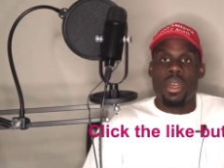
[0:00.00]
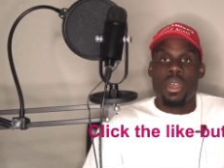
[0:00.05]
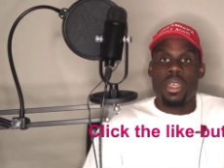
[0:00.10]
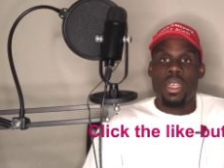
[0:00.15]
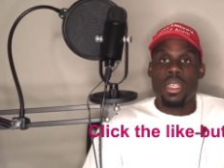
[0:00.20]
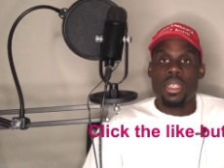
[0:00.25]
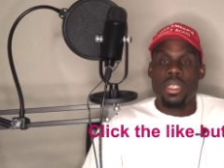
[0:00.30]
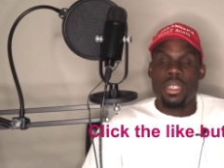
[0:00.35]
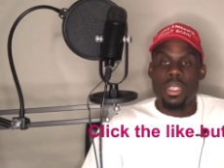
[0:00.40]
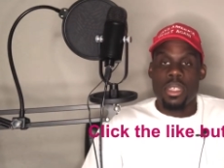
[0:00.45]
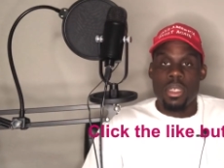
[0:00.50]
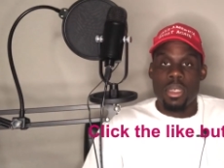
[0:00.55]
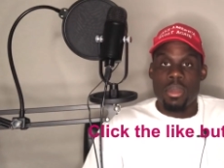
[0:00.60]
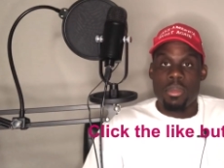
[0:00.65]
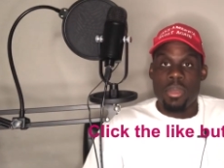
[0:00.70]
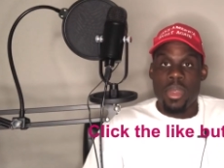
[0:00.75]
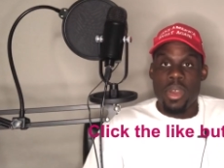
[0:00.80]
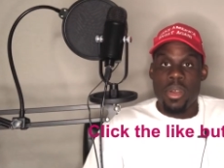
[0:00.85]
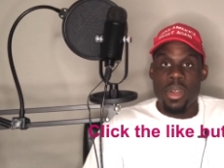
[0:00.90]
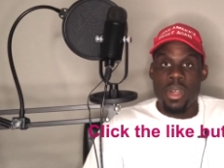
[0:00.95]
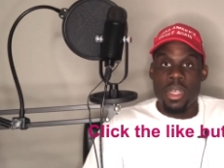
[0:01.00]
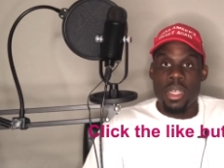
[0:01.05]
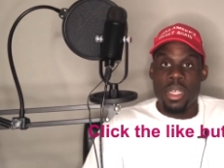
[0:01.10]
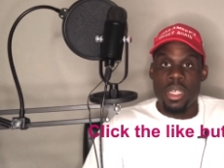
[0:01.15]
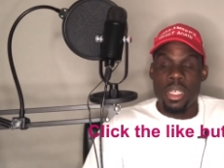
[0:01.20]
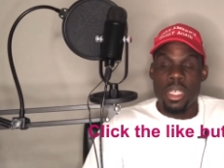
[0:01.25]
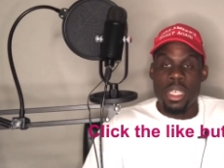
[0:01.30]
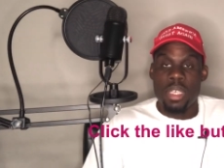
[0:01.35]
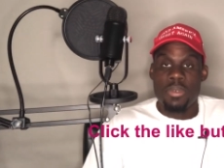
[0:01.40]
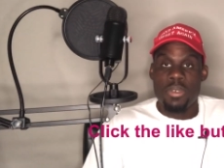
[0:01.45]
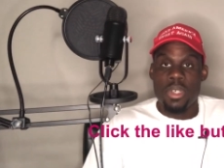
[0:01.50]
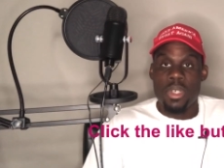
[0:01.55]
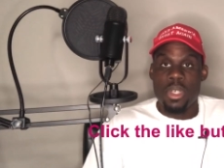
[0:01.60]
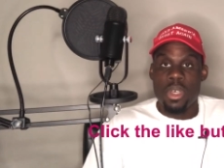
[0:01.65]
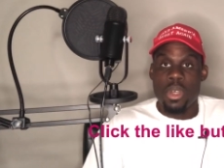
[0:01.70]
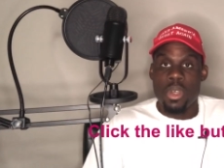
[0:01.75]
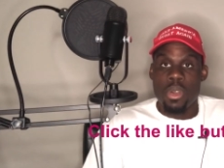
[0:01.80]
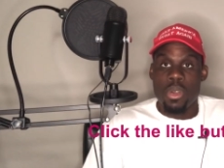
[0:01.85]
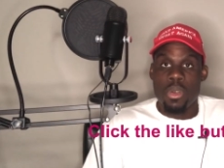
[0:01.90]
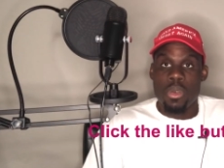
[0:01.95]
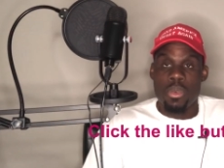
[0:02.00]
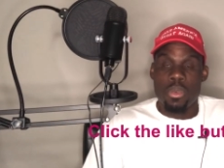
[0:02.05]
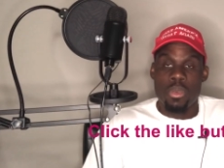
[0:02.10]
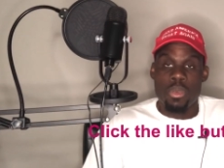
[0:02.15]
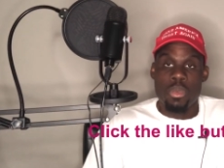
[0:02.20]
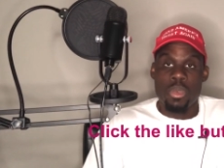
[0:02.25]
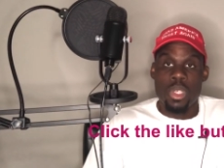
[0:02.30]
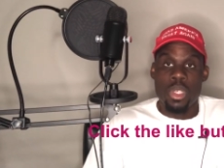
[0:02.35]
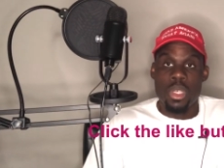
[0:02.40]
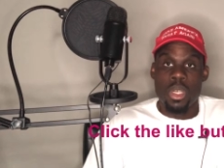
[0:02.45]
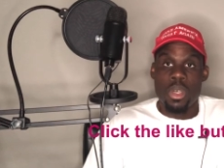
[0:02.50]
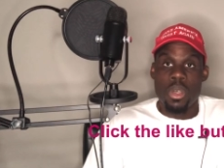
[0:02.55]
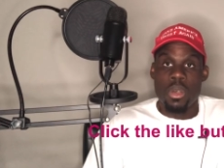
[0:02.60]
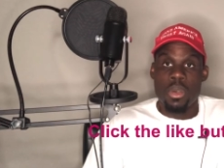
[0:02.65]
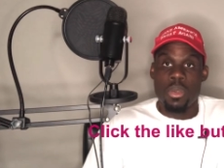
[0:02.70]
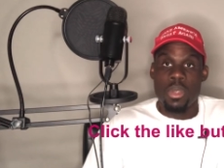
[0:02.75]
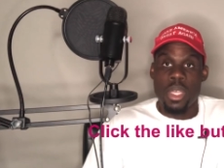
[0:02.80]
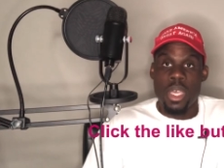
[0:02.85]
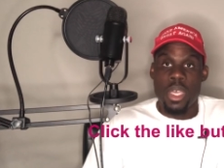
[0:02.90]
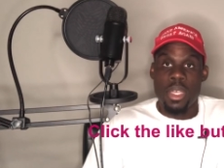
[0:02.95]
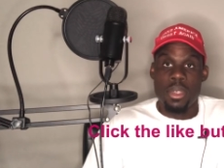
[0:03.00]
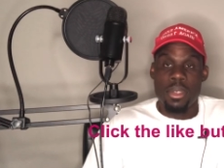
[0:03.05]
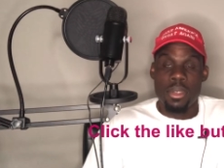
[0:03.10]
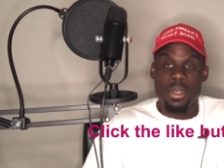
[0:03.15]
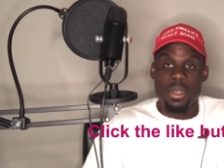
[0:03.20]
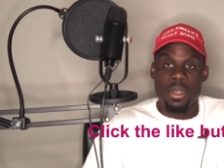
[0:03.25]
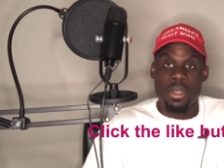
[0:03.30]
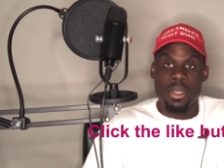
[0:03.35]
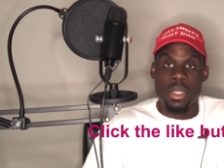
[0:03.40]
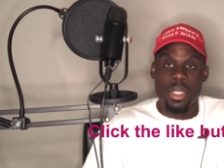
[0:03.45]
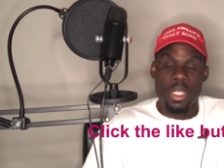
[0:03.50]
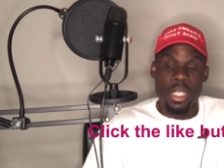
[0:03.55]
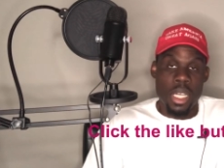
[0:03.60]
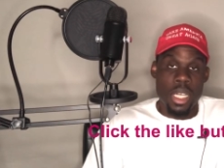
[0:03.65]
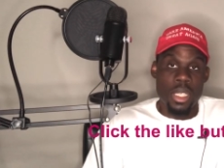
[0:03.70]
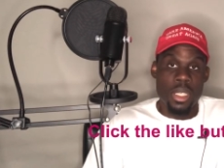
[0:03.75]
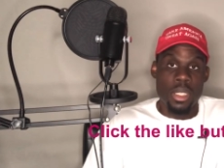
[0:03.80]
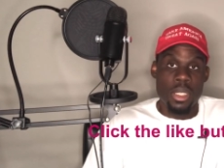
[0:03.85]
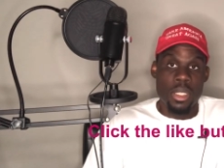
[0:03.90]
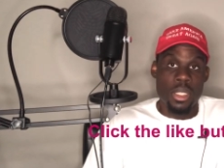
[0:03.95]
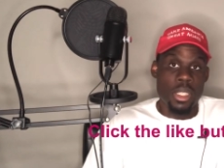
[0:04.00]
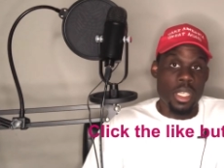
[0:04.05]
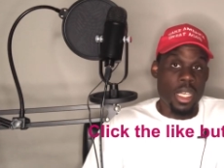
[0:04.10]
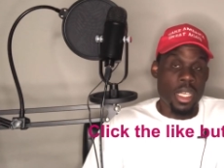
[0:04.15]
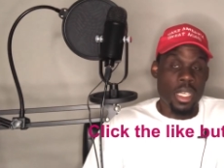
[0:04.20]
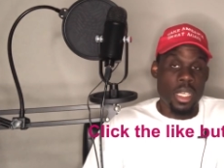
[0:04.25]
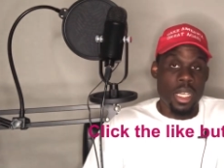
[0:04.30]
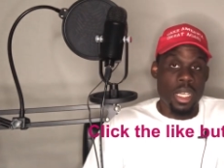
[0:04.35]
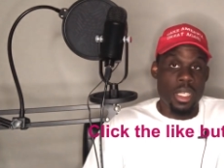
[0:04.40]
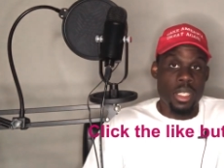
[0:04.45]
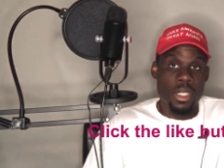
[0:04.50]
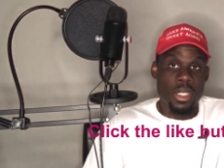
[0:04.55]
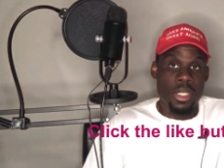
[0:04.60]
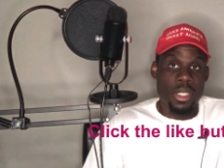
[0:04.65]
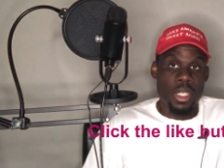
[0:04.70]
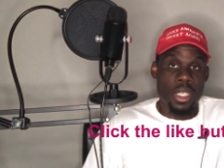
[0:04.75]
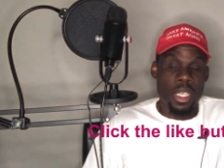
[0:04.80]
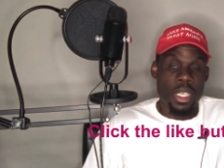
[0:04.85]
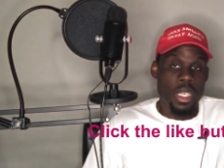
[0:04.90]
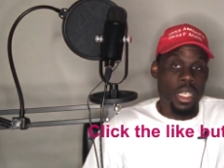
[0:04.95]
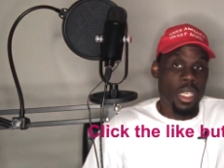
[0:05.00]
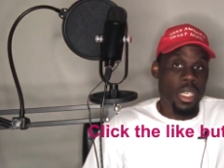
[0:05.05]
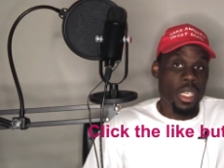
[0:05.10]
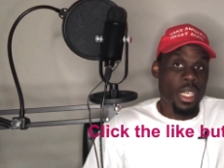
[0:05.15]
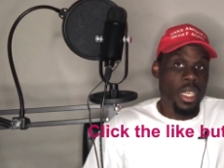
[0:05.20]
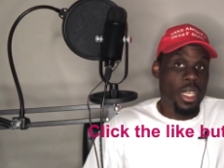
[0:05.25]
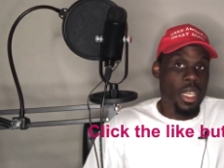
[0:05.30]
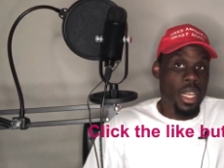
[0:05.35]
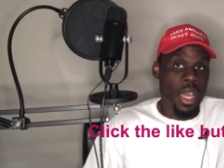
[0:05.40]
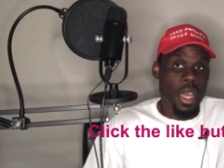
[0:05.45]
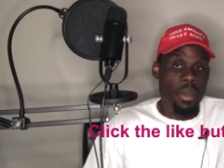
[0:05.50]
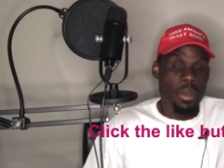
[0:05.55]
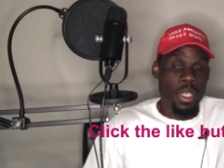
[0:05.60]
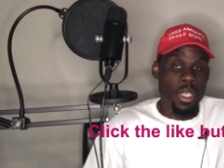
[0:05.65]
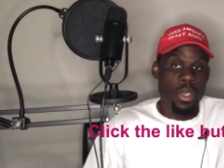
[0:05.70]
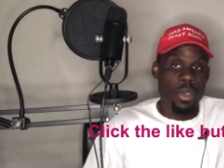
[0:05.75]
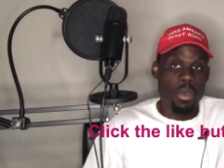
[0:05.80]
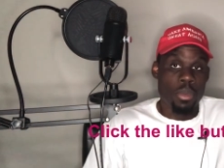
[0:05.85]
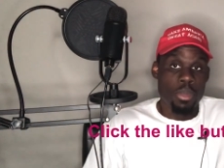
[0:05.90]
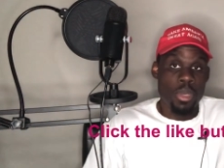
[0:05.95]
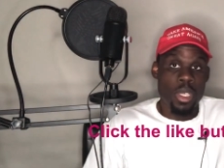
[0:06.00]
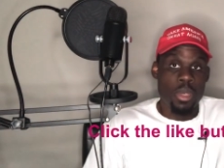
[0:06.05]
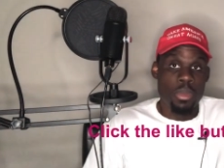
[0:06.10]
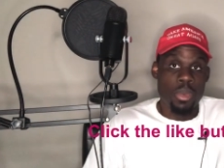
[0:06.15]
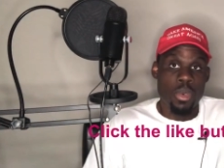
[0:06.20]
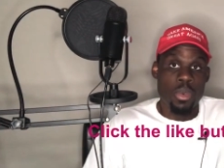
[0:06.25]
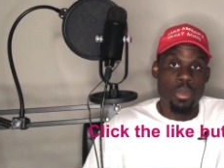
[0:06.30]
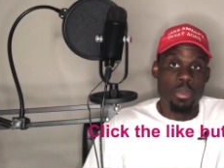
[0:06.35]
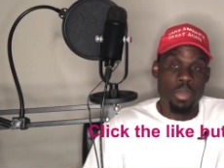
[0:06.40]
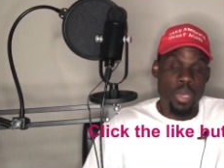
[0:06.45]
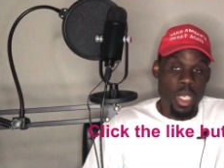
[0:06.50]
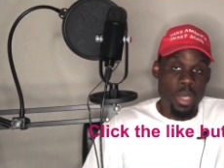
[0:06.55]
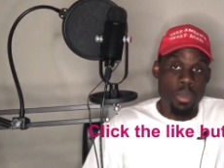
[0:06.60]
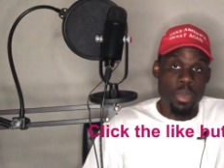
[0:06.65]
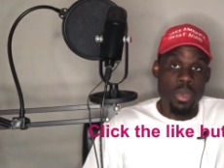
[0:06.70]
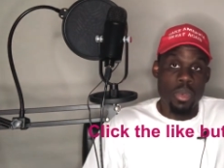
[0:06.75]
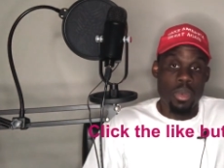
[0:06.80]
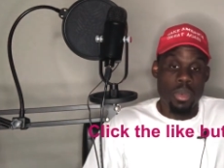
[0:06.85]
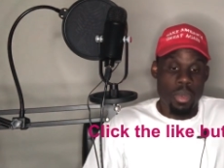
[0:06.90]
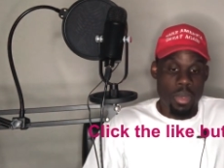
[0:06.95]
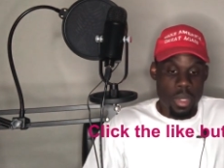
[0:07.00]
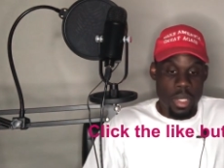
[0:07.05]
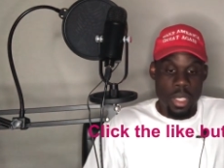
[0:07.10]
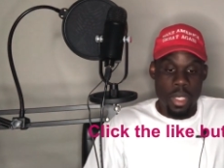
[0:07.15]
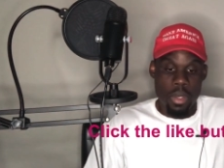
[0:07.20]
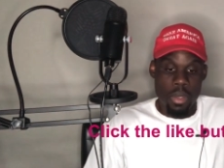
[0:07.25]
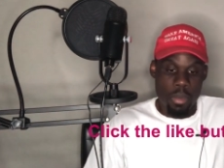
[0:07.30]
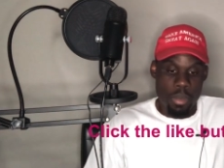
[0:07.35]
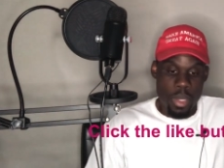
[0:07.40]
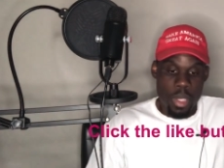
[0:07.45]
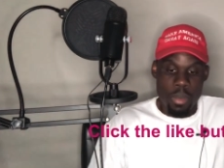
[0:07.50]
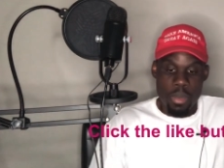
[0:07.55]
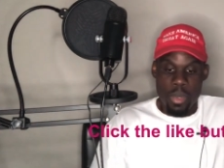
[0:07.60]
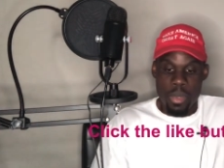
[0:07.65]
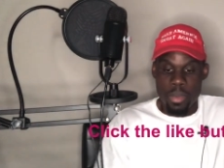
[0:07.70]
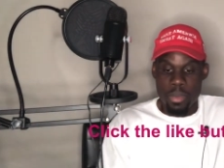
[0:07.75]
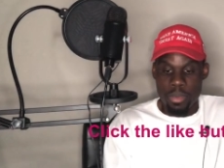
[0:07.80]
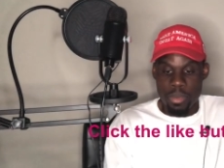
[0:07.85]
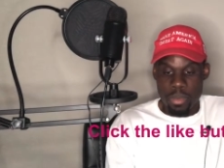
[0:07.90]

in America, even though we know that guns cannot kill people. People kill people.